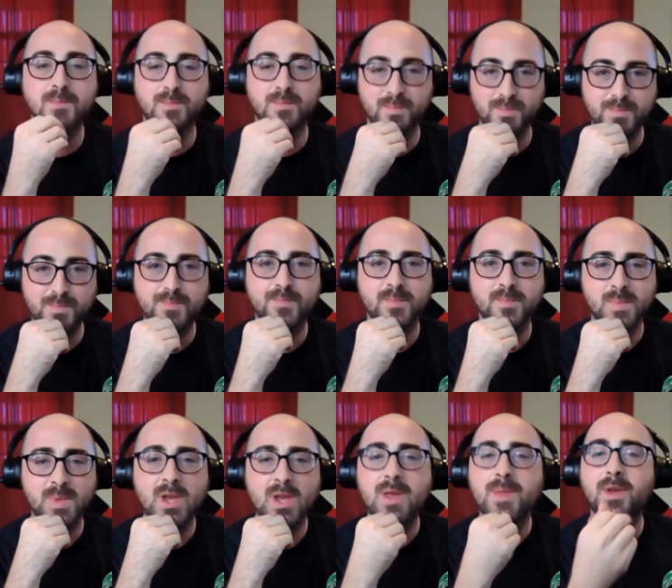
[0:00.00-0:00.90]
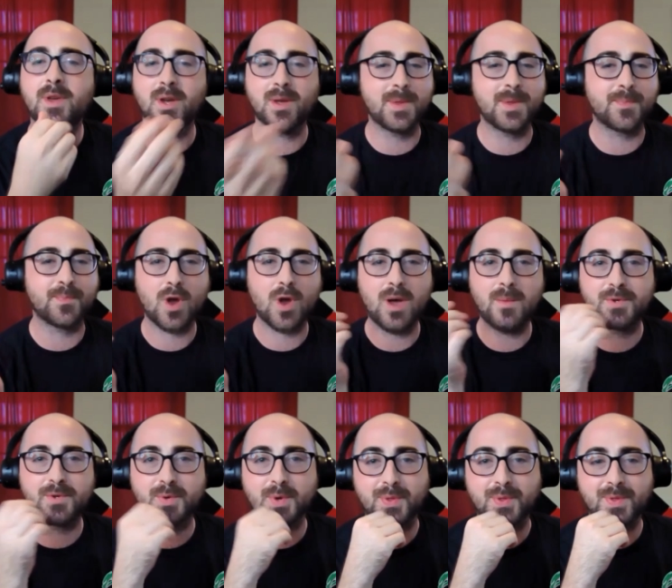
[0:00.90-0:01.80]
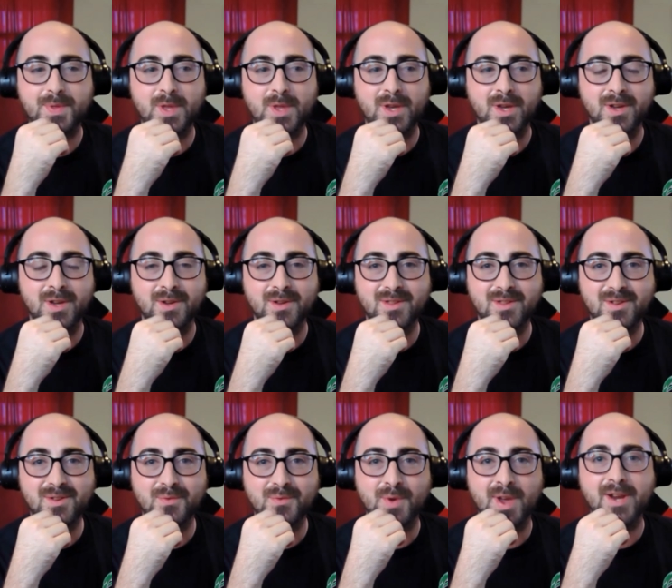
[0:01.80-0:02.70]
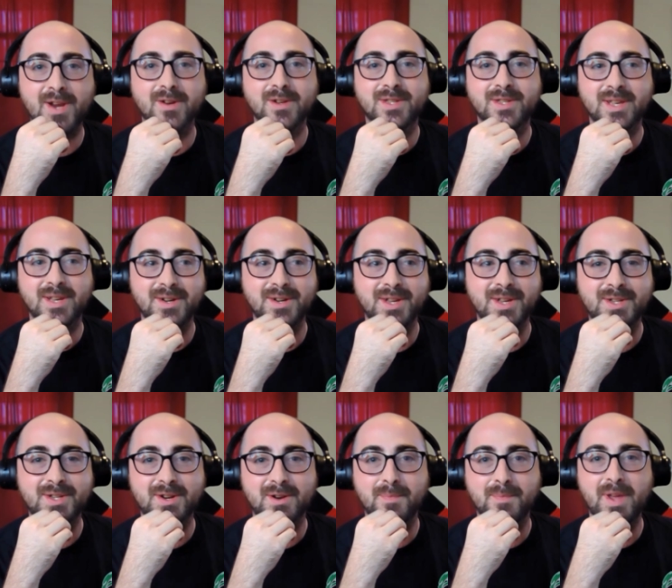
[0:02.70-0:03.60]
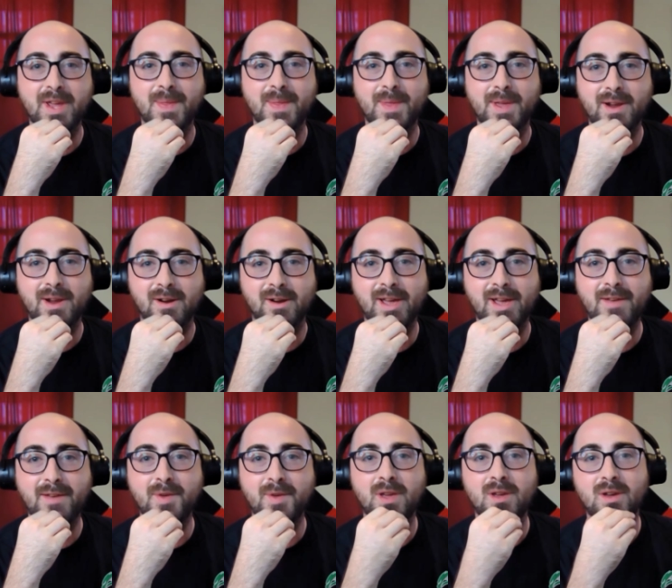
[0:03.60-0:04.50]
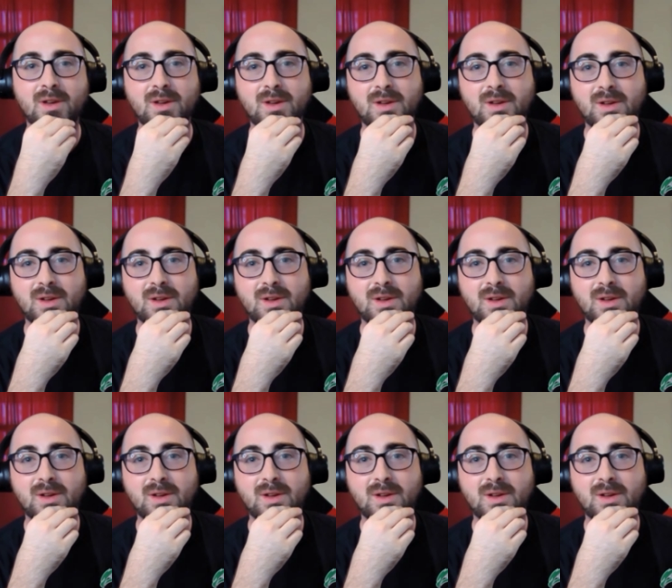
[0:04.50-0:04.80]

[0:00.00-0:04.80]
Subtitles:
Hmm. The problems with the records, at least, are man, they are heavy.